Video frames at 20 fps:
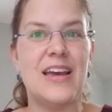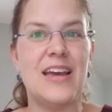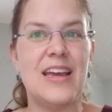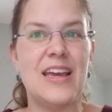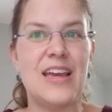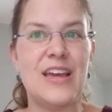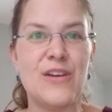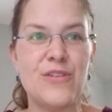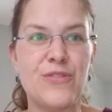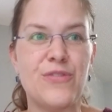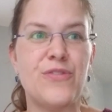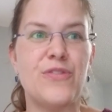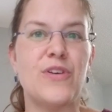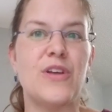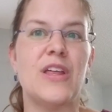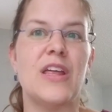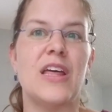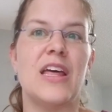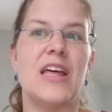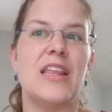If
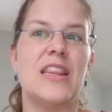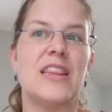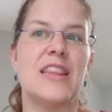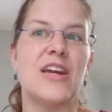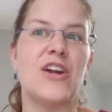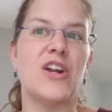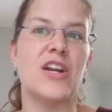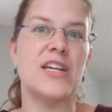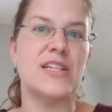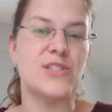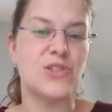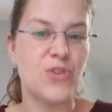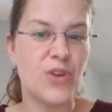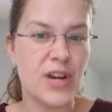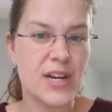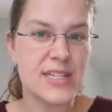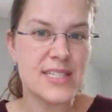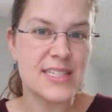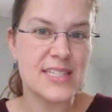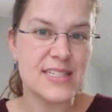there is
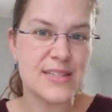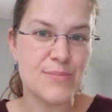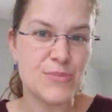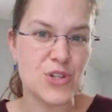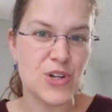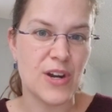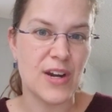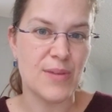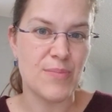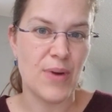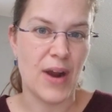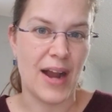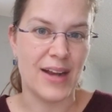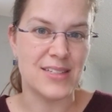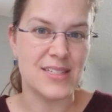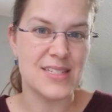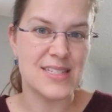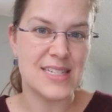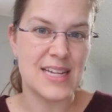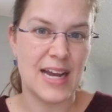criticism during
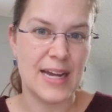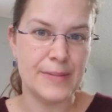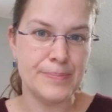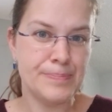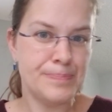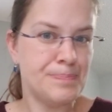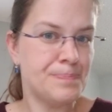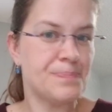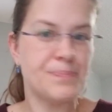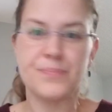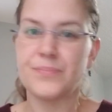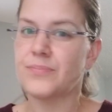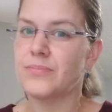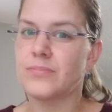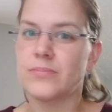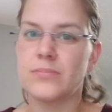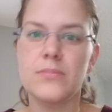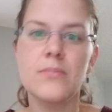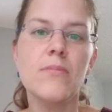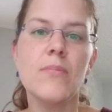practice time,
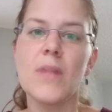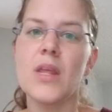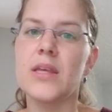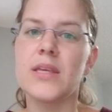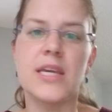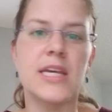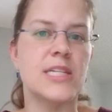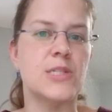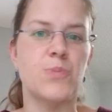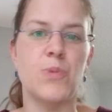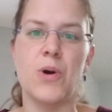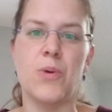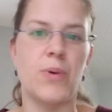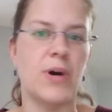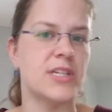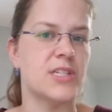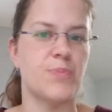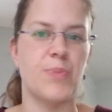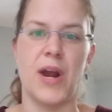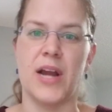kids won't
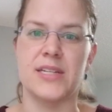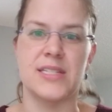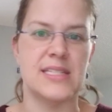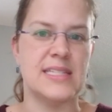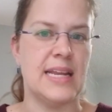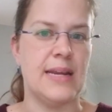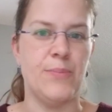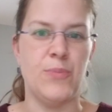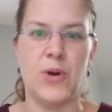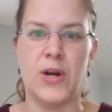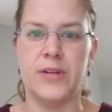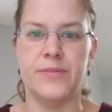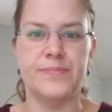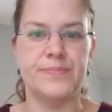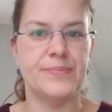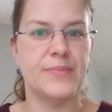want to practice anymore.